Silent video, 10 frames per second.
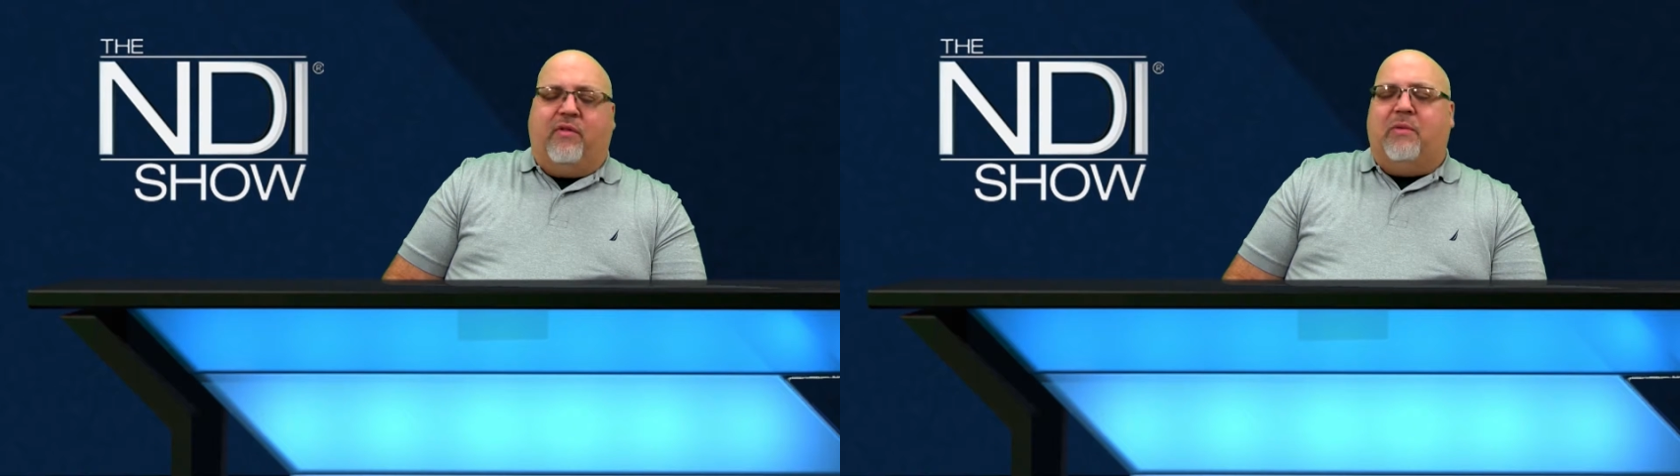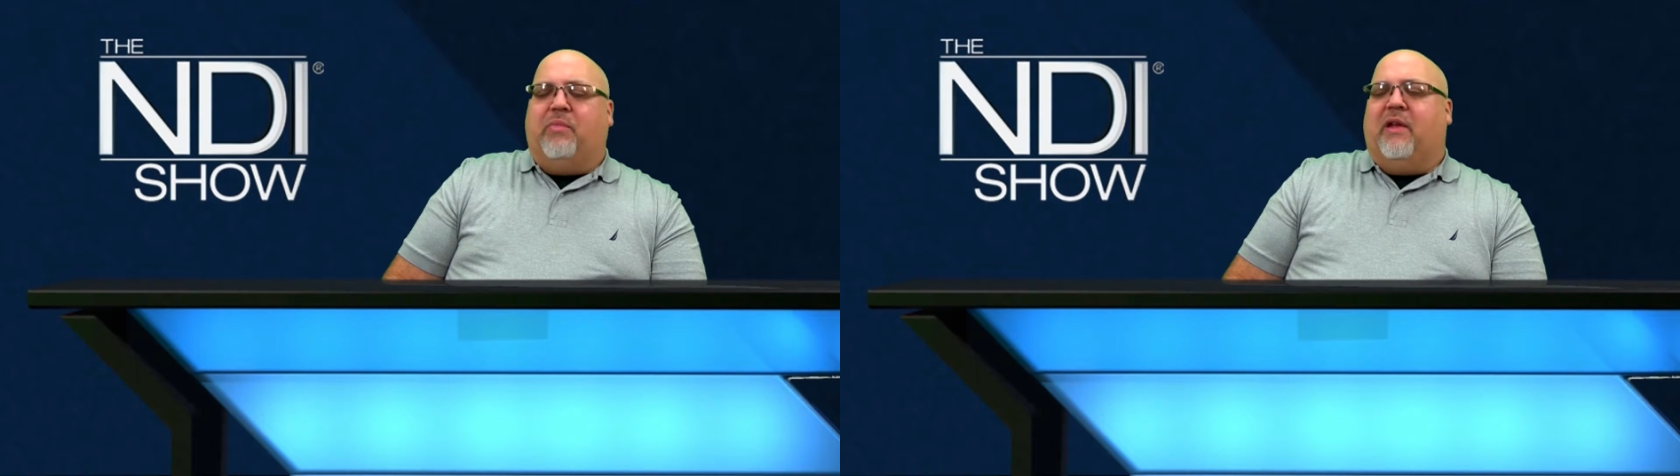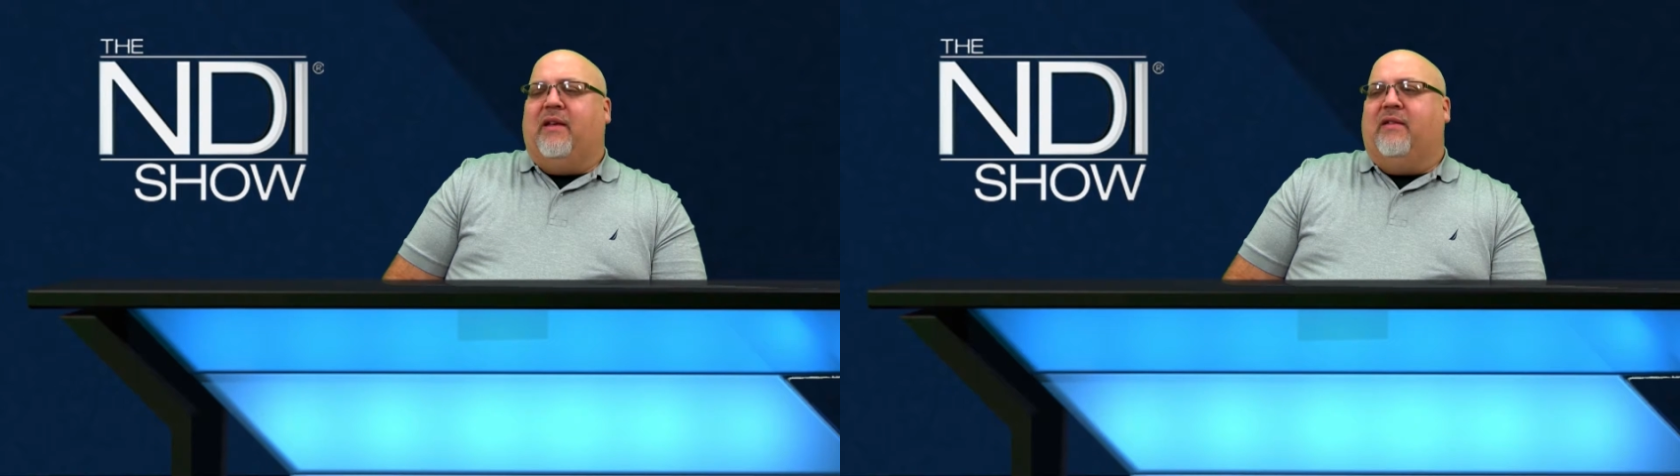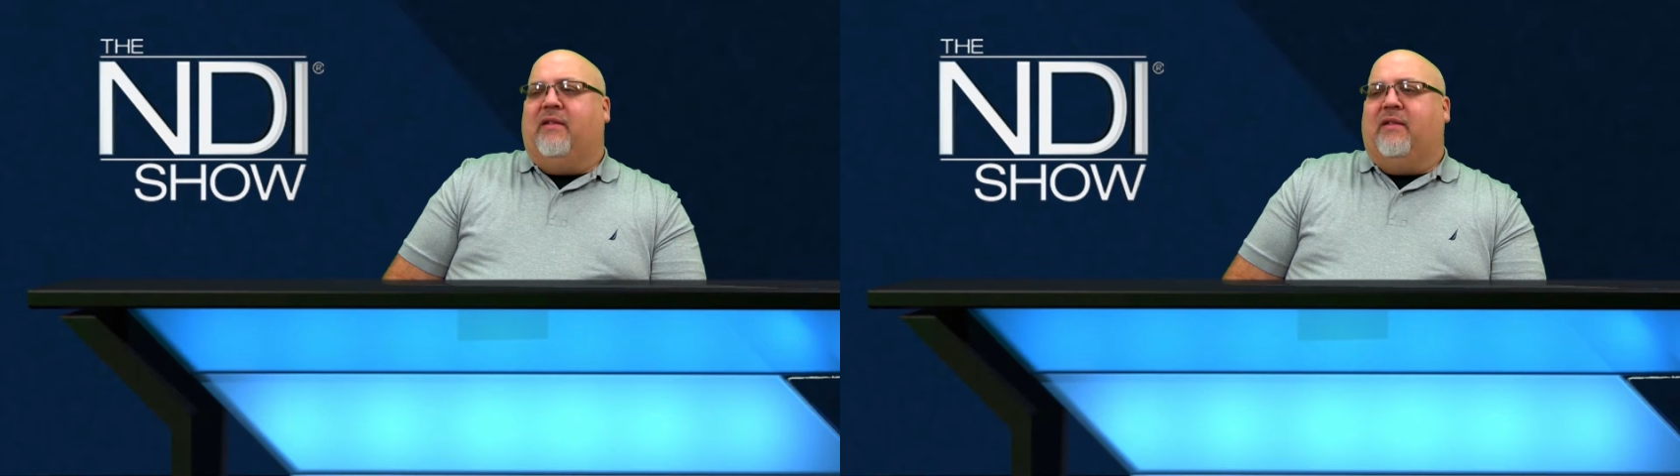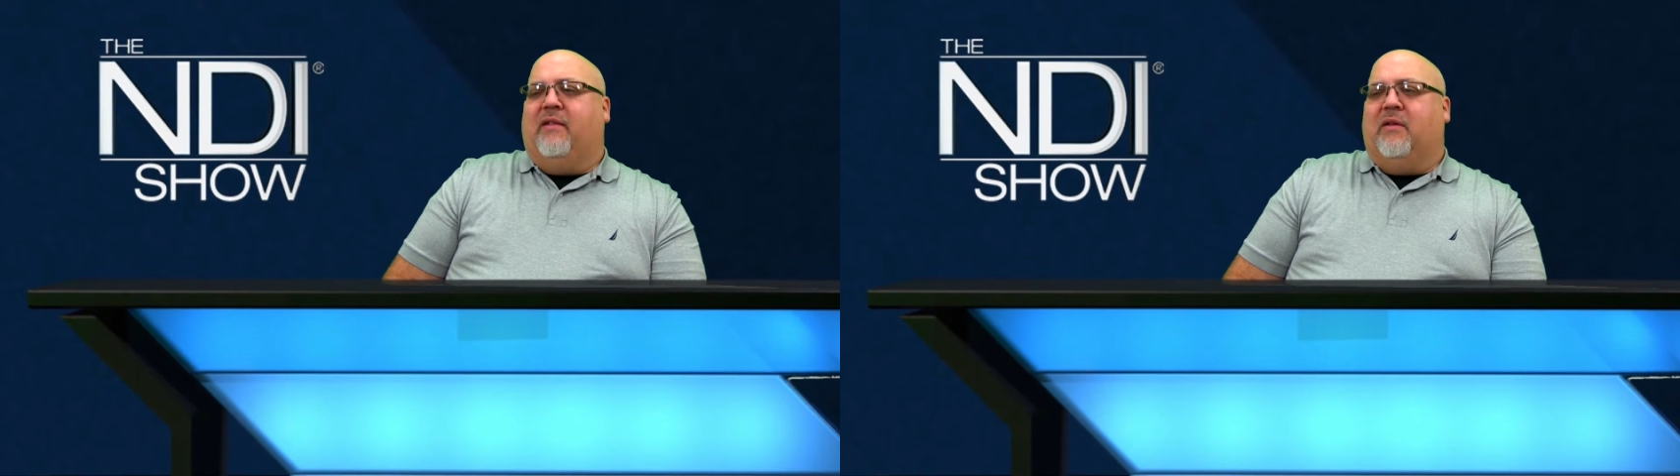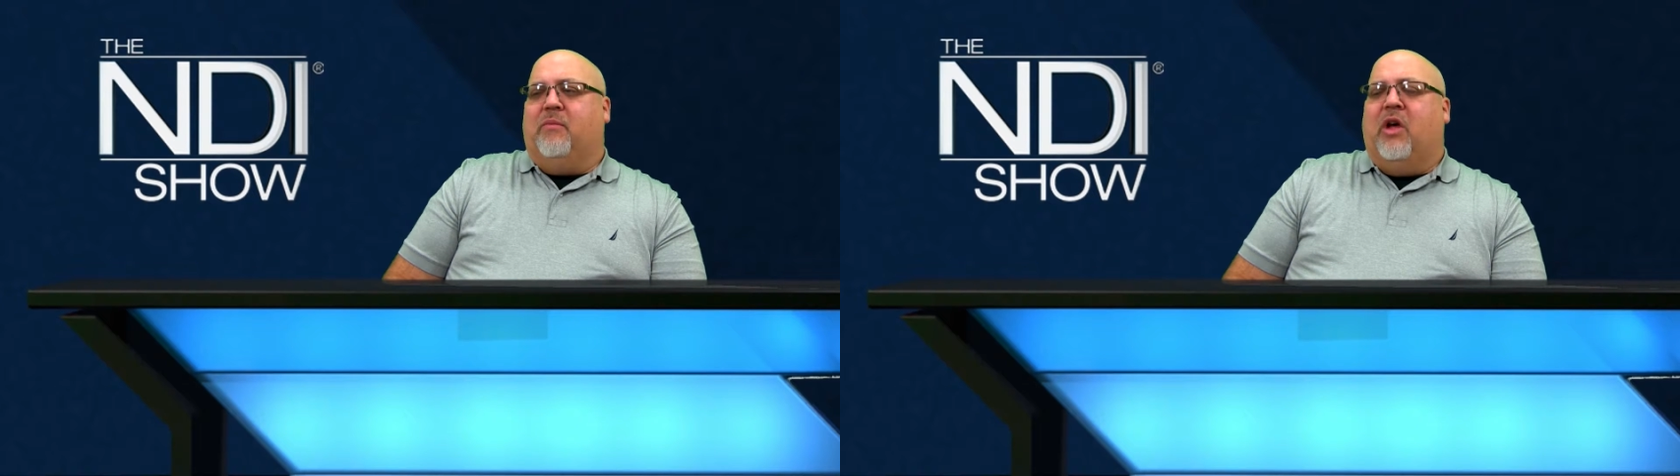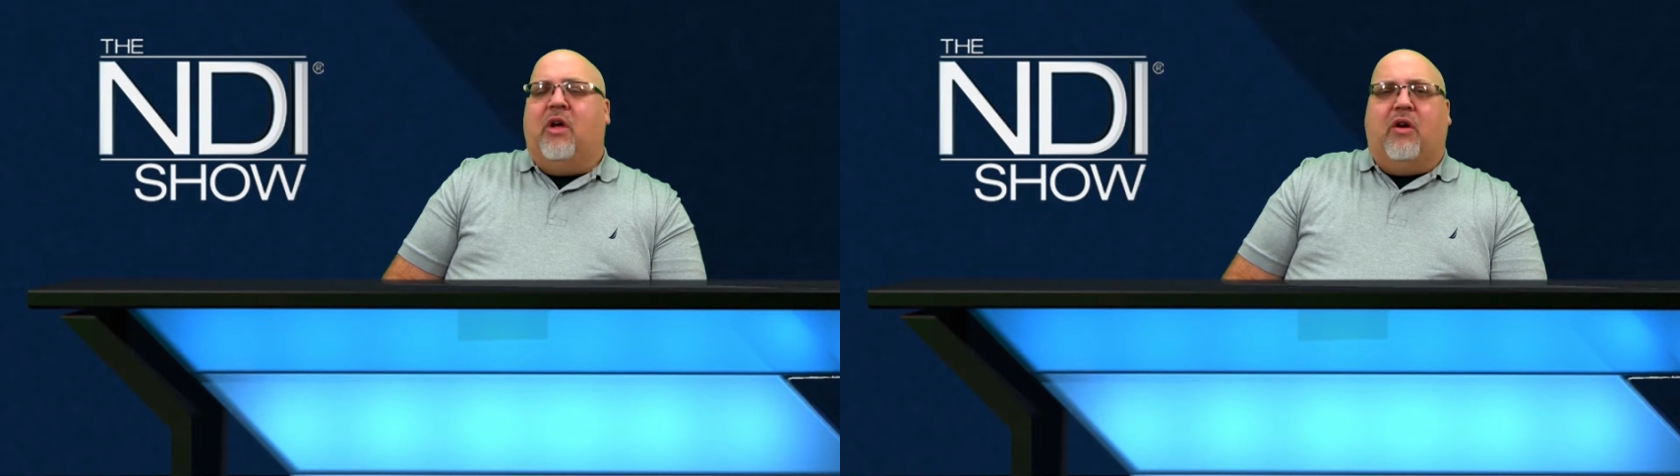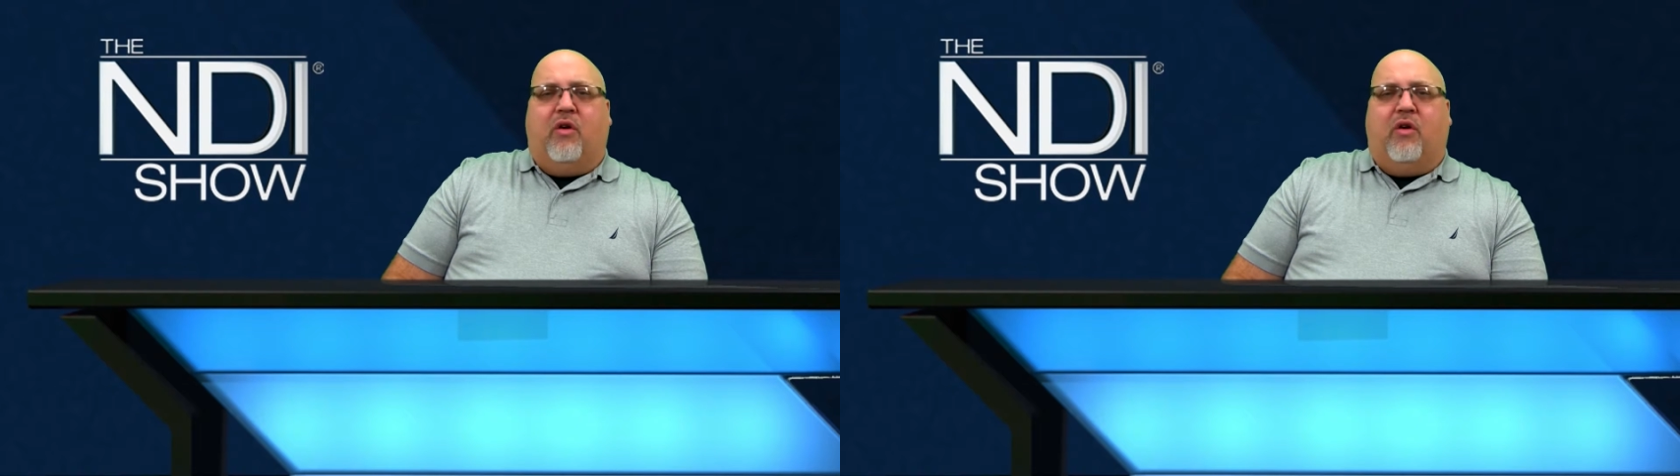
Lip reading: 3-place system